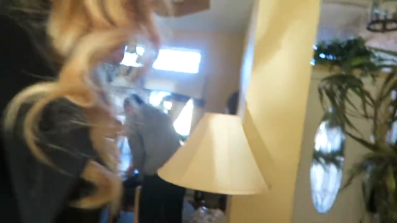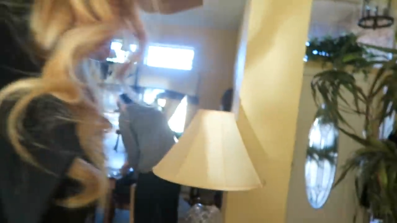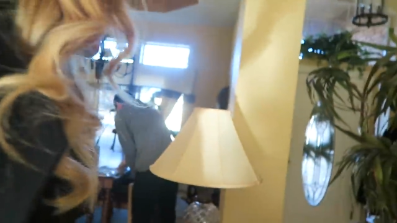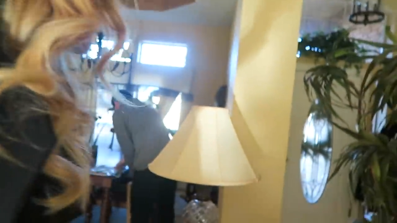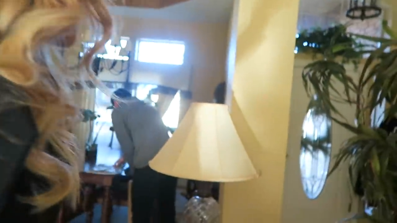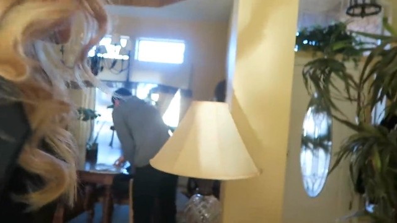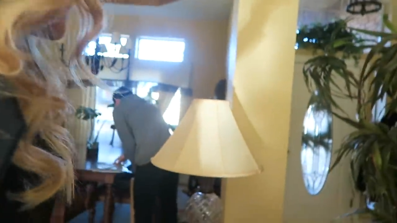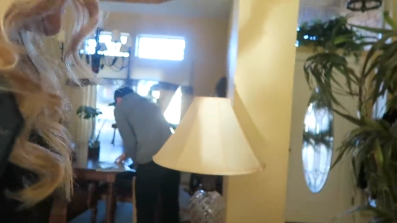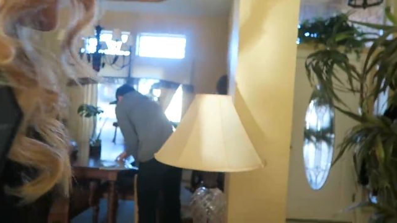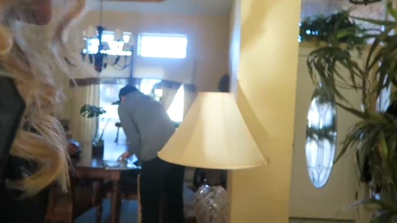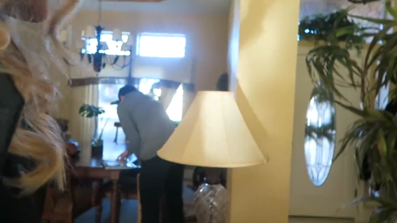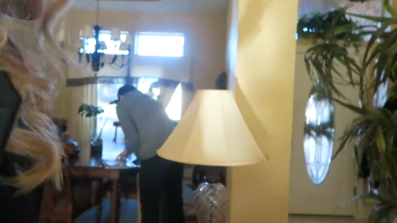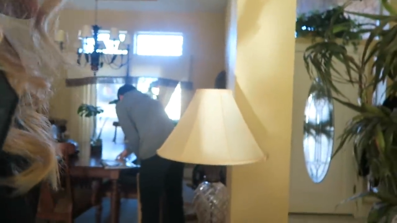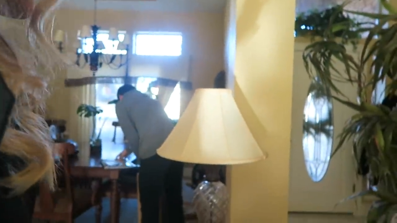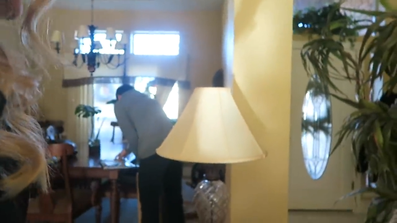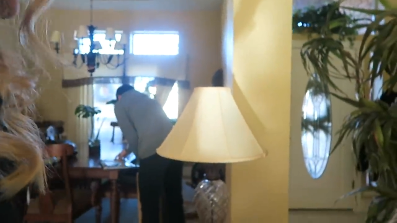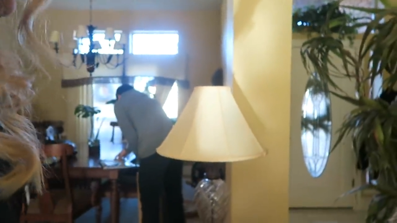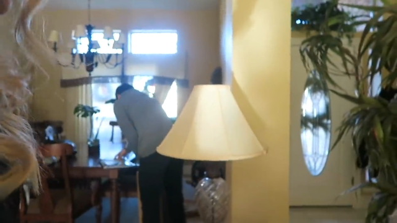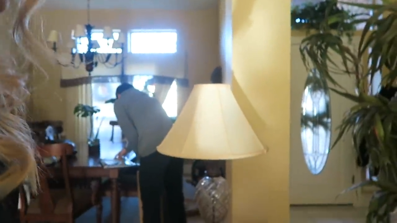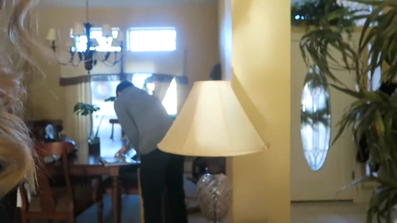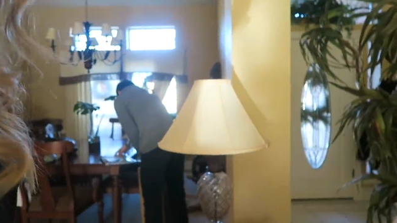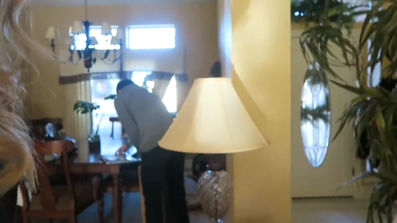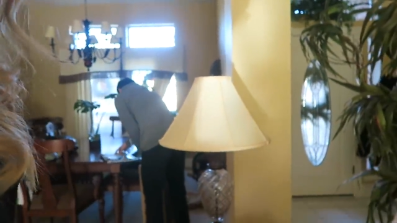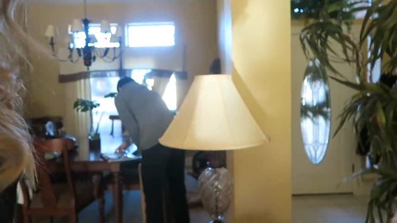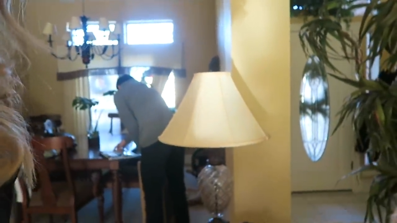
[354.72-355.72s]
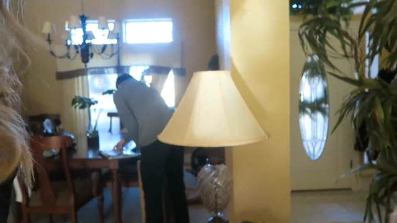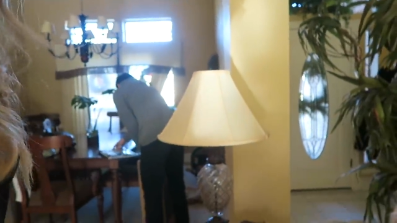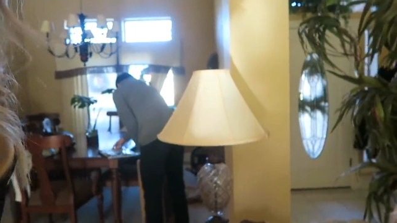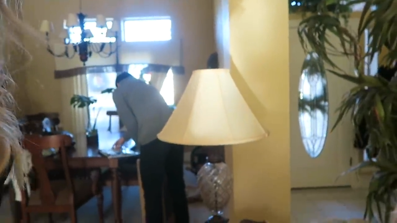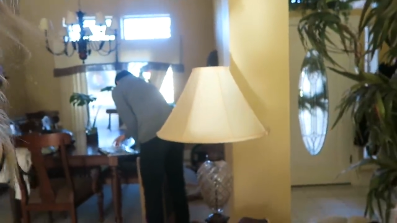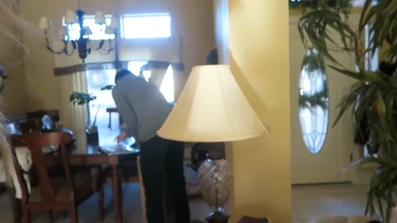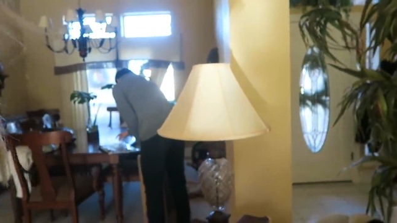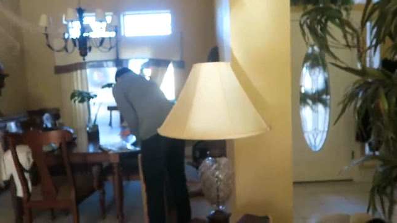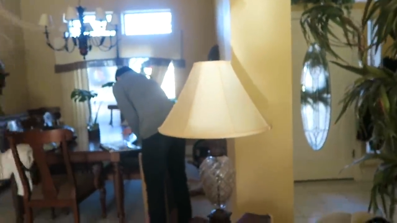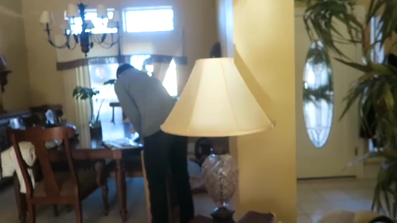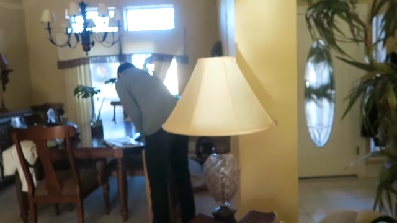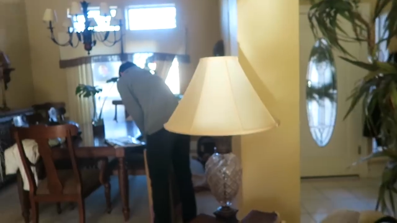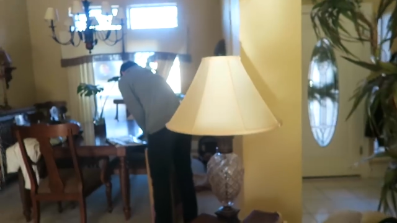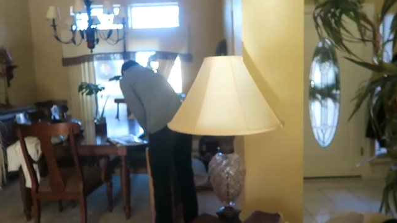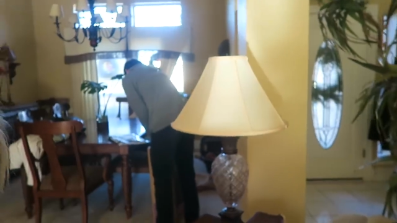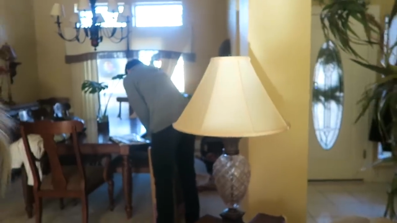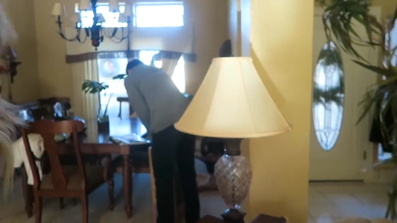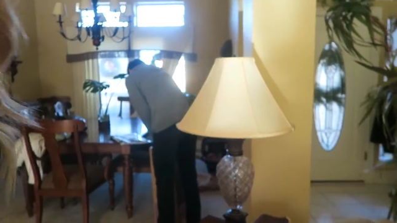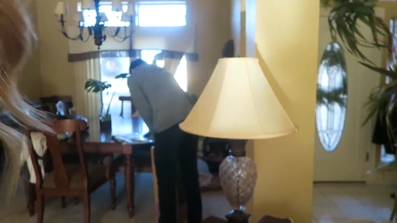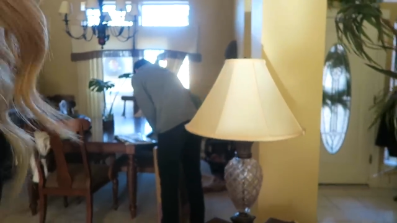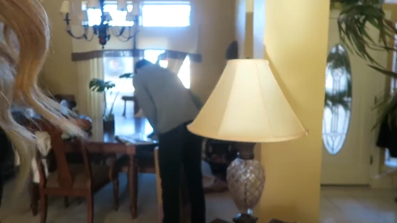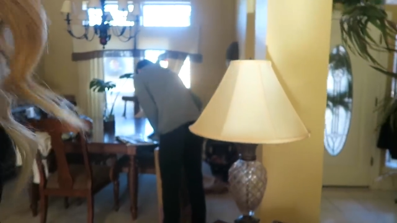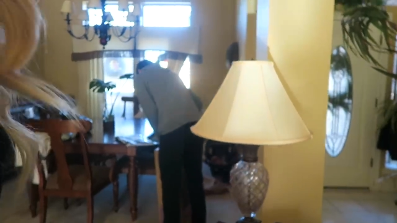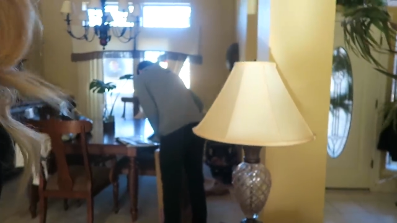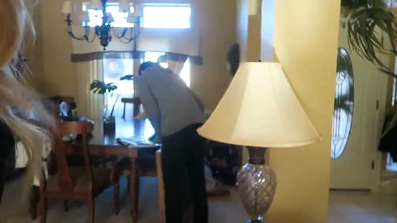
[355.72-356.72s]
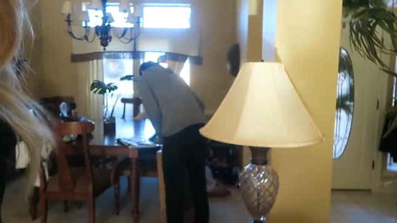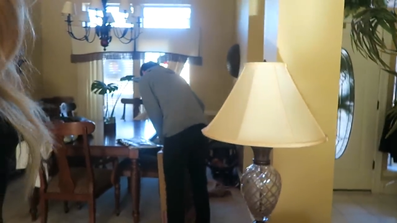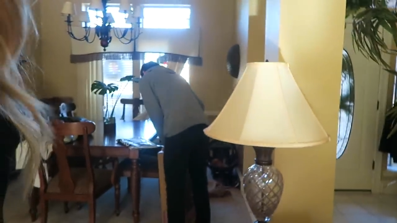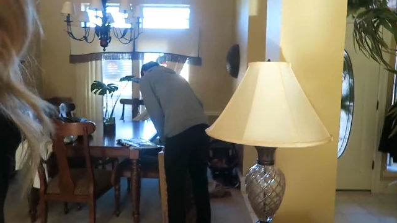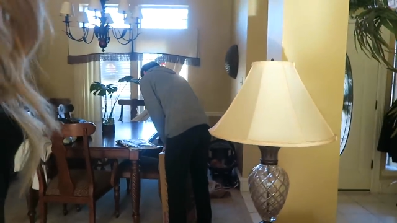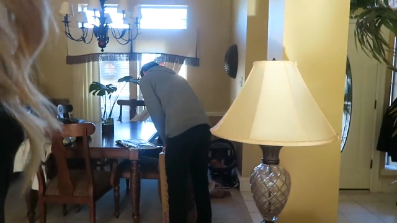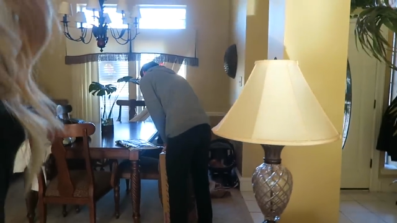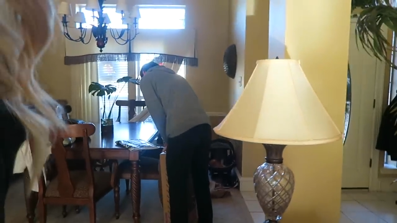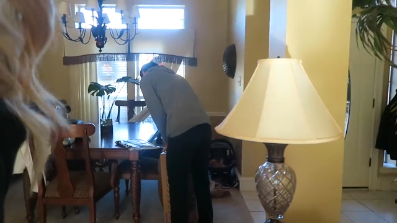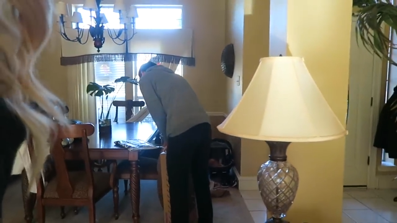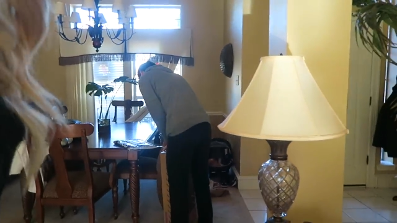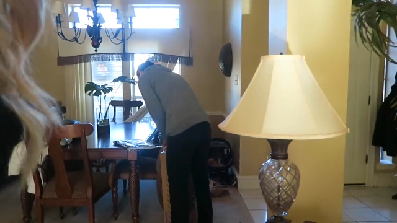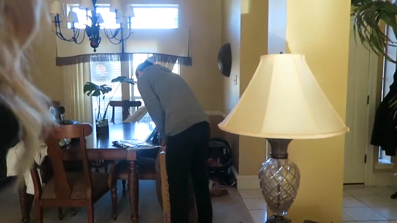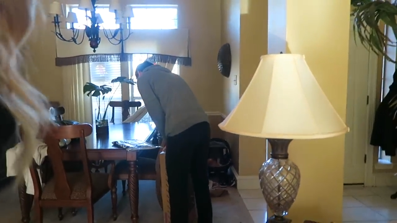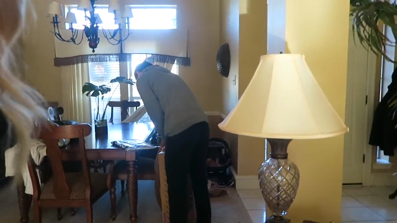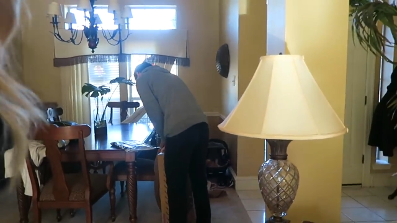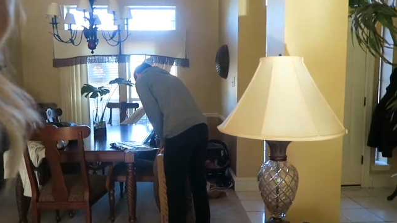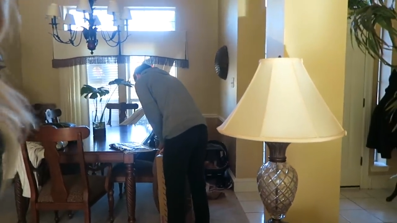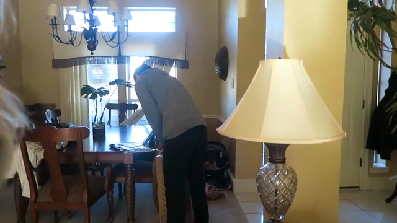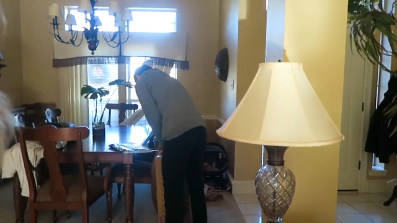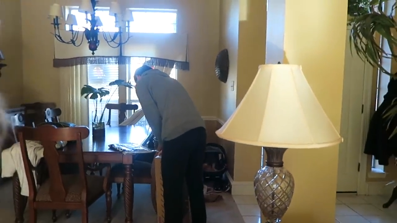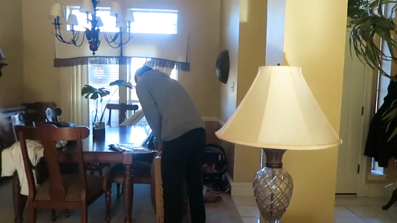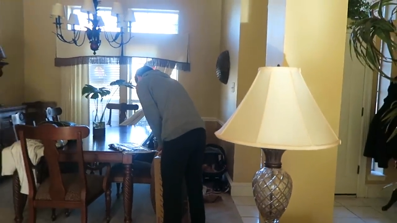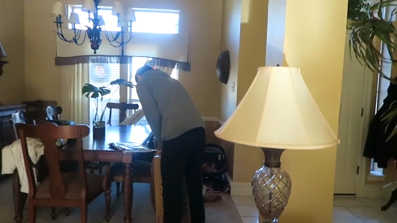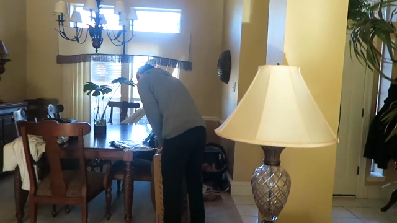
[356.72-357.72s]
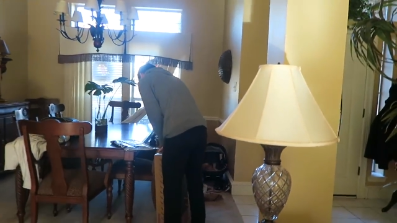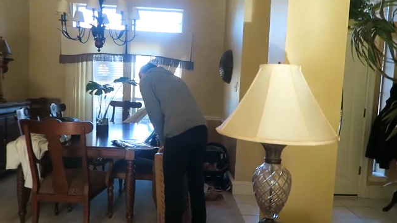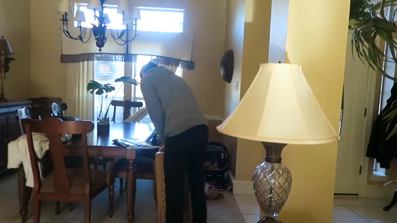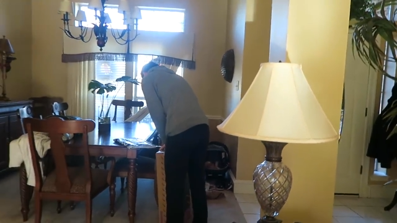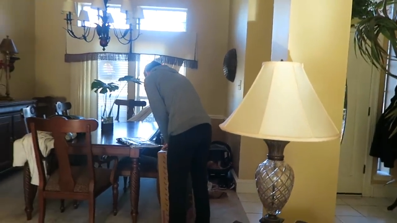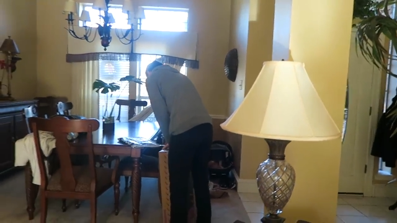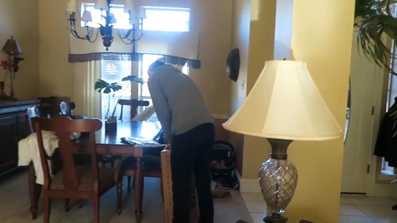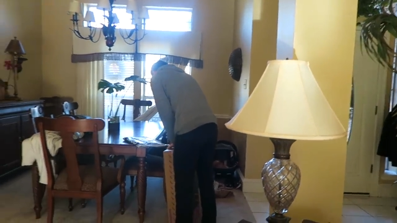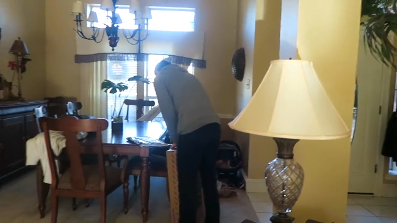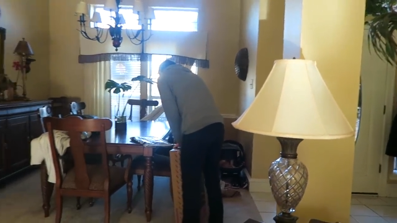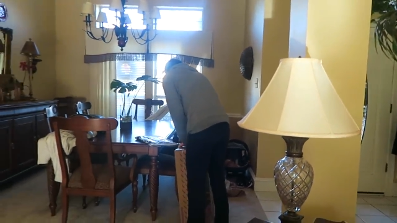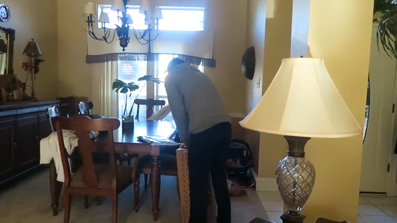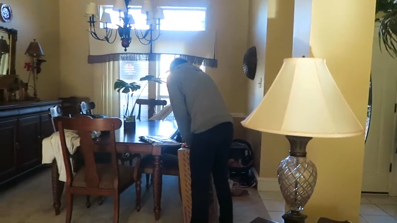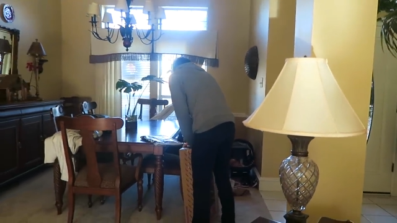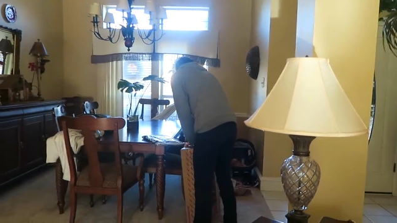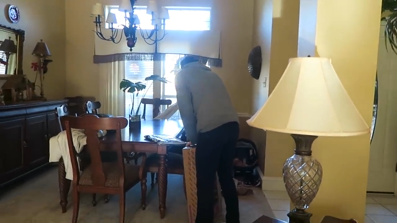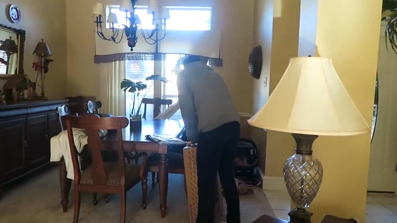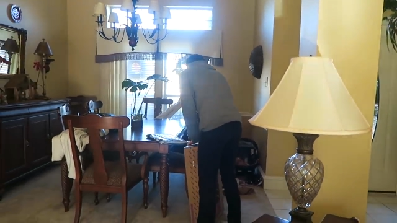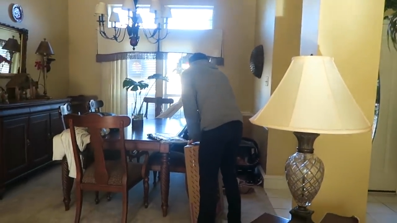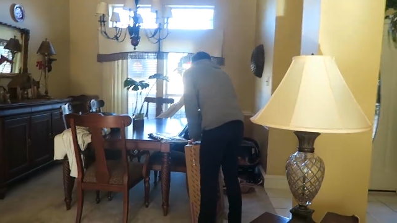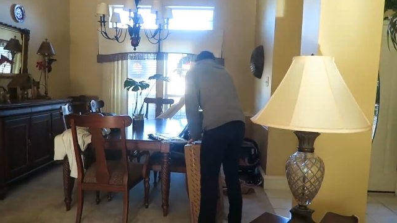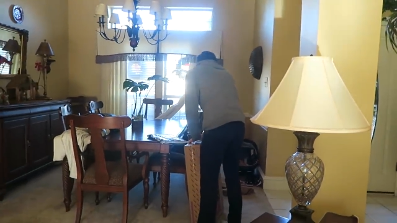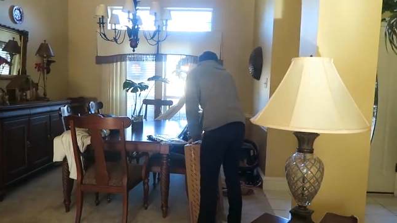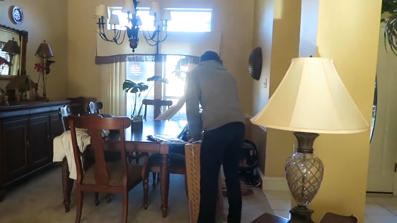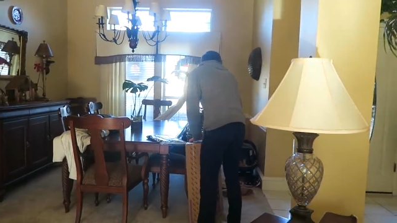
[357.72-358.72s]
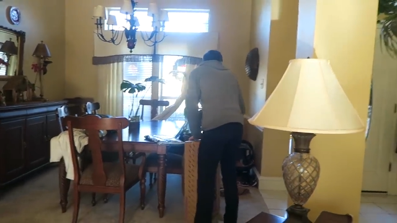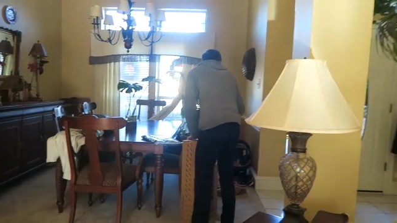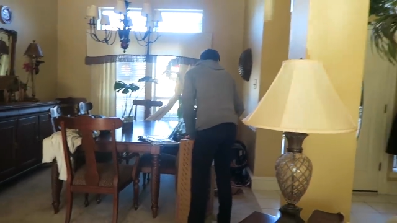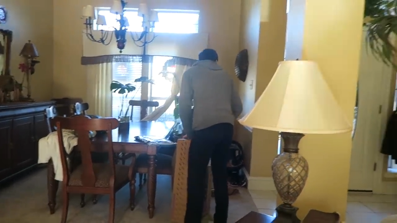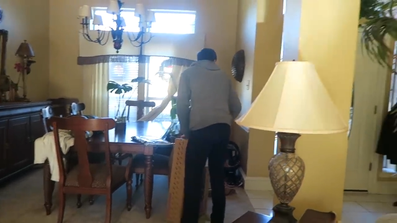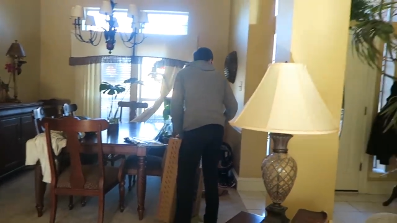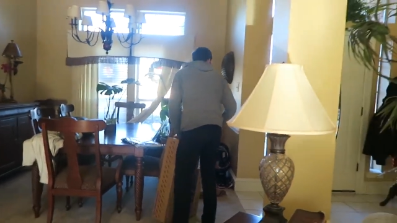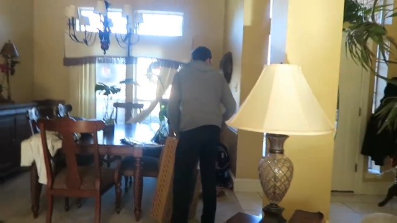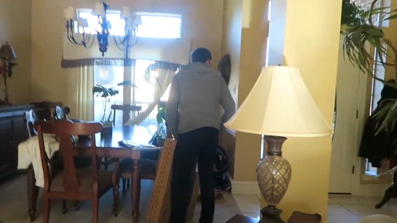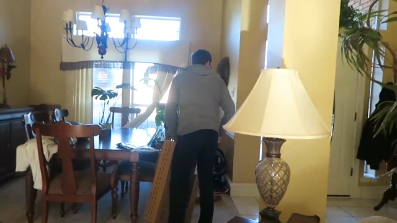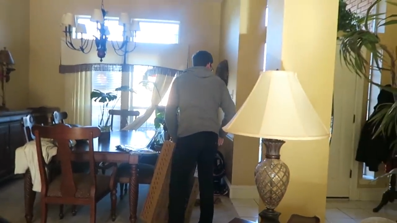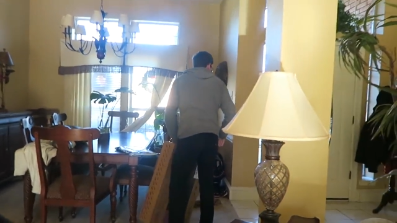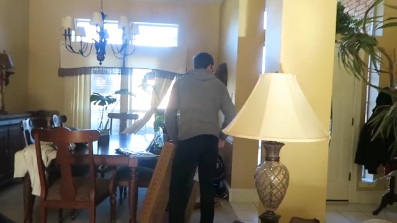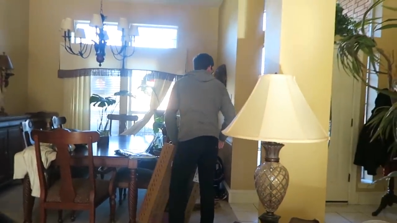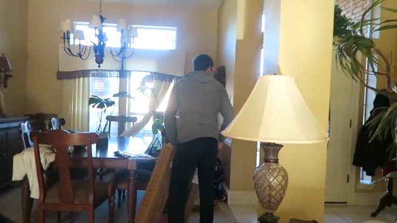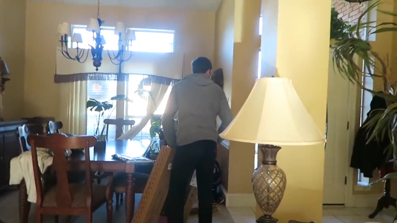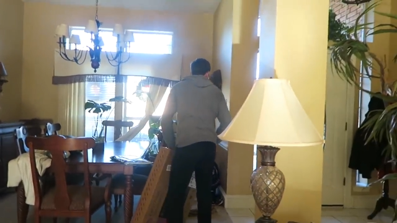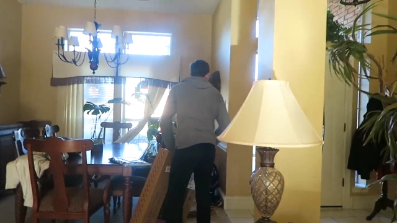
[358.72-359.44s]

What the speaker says: (no speaker visible)